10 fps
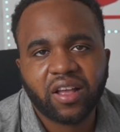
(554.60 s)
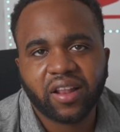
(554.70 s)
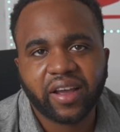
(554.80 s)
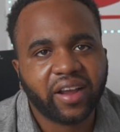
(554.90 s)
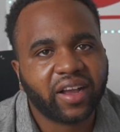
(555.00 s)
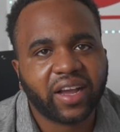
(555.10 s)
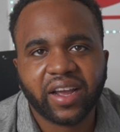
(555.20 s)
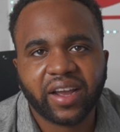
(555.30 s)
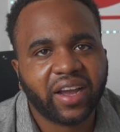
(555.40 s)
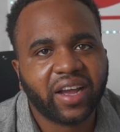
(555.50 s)
like,
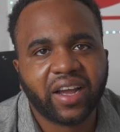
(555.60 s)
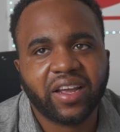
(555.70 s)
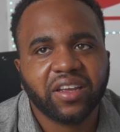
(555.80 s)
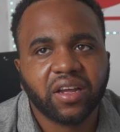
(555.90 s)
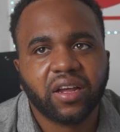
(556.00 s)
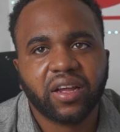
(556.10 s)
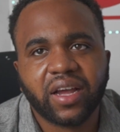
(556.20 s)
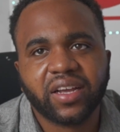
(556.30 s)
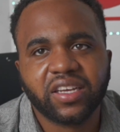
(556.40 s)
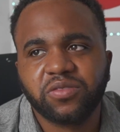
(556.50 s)

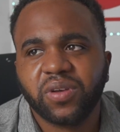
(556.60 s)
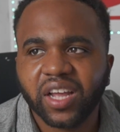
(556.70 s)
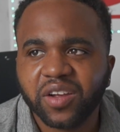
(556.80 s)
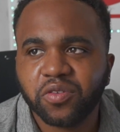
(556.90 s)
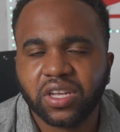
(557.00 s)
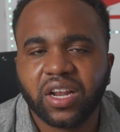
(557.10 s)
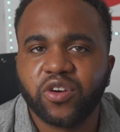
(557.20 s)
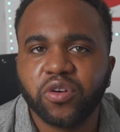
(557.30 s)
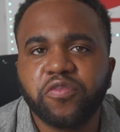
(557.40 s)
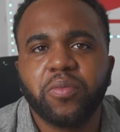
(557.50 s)
I guess my life was a
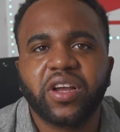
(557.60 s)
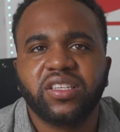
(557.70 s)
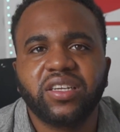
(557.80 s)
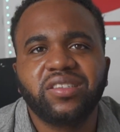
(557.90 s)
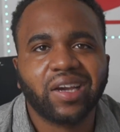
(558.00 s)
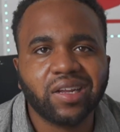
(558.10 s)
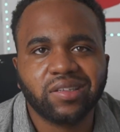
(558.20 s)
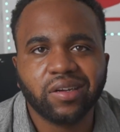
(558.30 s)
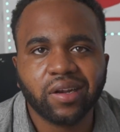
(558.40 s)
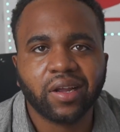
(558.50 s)
lot rougher because I decided
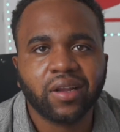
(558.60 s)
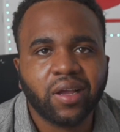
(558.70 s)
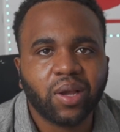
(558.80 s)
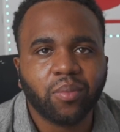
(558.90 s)
to do that.